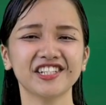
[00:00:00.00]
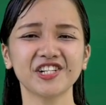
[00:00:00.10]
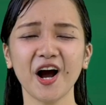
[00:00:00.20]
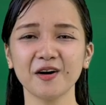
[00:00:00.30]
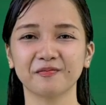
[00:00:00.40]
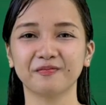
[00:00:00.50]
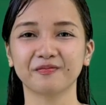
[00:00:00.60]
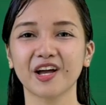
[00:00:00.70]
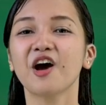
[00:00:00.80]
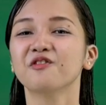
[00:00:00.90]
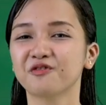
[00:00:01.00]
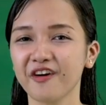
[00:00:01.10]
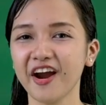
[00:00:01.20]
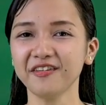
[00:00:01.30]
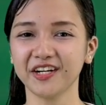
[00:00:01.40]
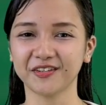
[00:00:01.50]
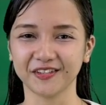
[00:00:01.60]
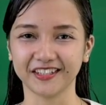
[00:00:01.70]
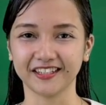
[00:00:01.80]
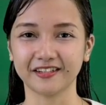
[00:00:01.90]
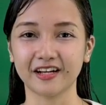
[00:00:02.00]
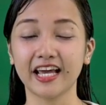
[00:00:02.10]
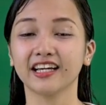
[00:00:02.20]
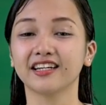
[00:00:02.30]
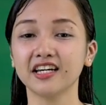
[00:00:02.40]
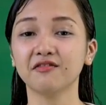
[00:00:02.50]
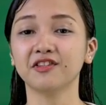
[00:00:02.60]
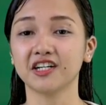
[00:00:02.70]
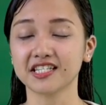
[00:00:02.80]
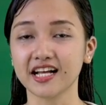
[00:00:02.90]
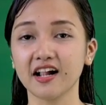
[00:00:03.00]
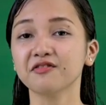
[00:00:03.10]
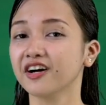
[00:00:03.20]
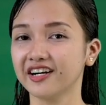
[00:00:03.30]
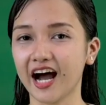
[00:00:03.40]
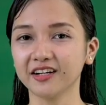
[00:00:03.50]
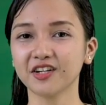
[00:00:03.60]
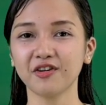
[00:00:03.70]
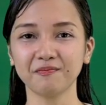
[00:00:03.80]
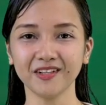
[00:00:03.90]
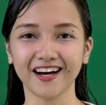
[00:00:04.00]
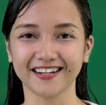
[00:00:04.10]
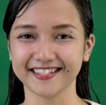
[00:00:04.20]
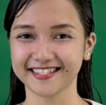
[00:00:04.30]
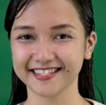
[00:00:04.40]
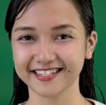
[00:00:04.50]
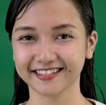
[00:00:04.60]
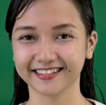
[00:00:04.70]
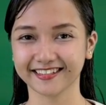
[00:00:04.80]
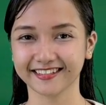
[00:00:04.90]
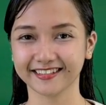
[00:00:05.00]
Great job! Very good! Give yourself a round of applause.